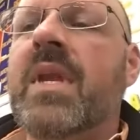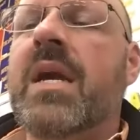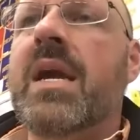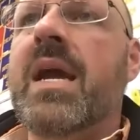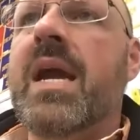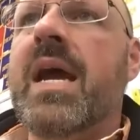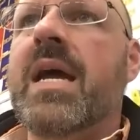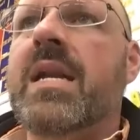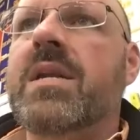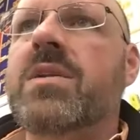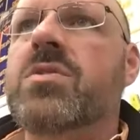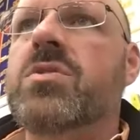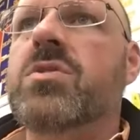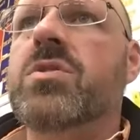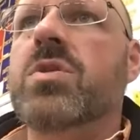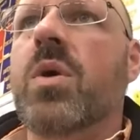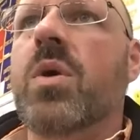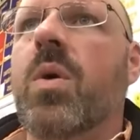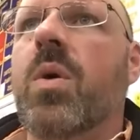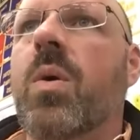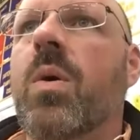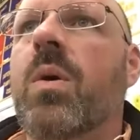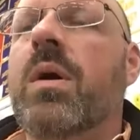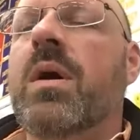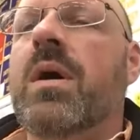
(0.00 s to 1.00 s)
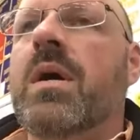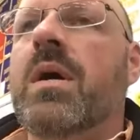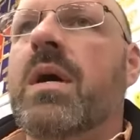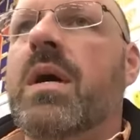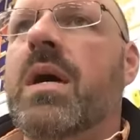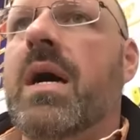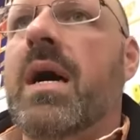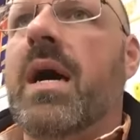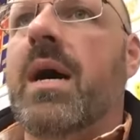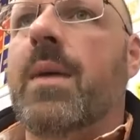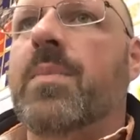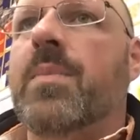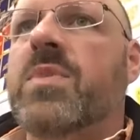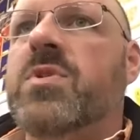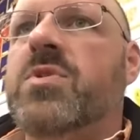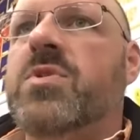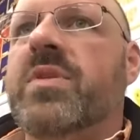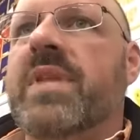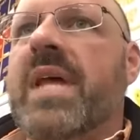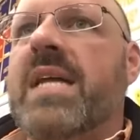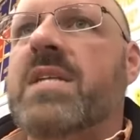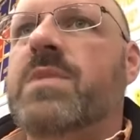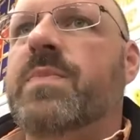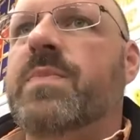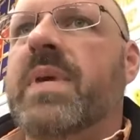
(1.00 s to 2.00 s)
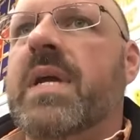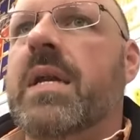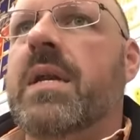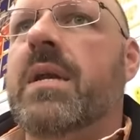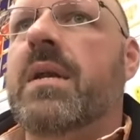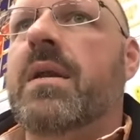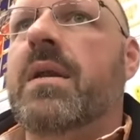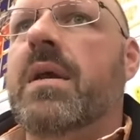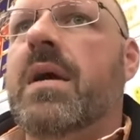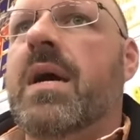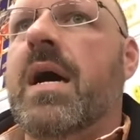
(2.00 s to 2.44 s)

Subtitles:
And so that's been